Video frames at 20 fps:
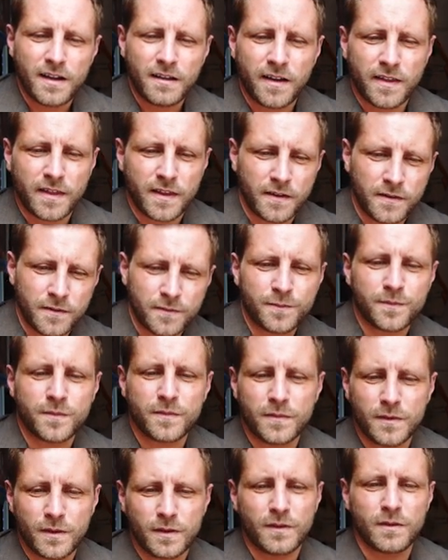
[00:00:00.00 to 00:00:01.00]
Like, the
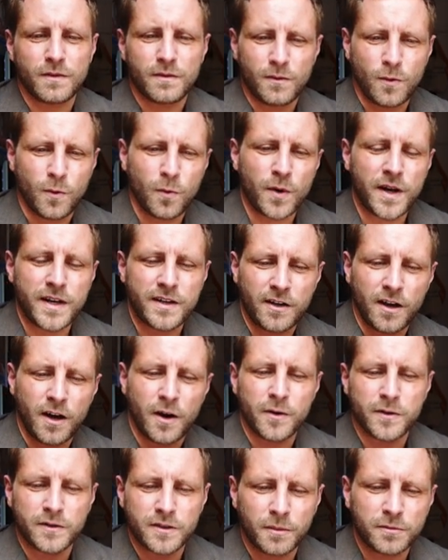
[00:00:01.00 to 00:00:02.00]
all
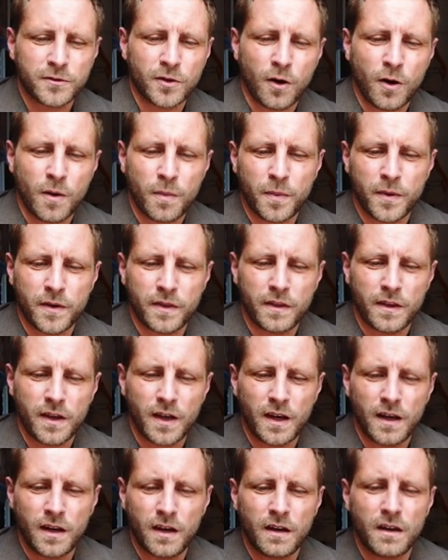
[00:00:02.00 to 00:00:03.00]
indigos up top and
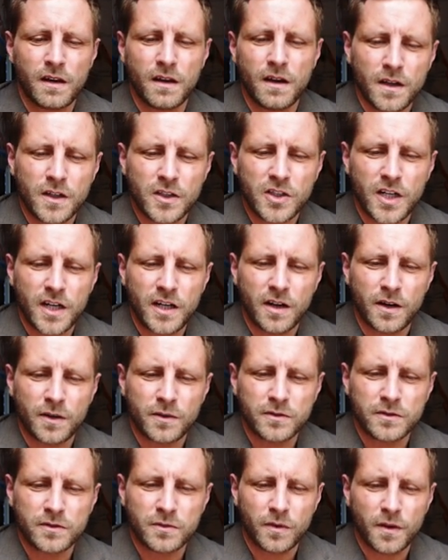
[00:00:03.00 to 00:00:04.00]
the
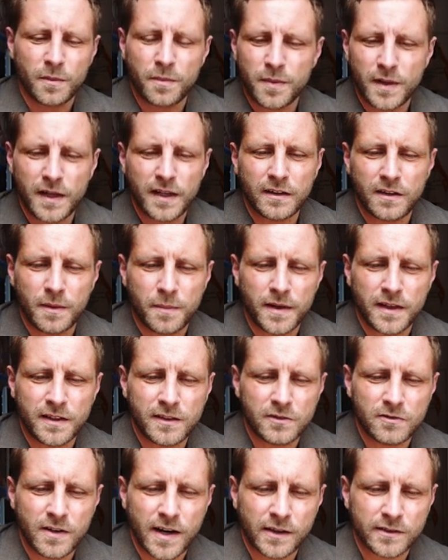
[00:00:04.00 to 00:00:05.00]
chinos or the pleated
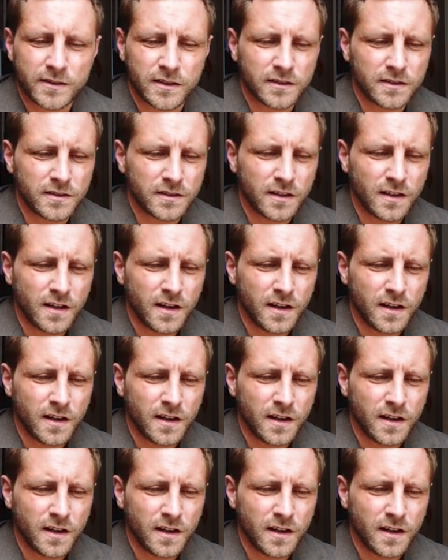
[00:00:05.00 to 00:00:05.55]
trousers.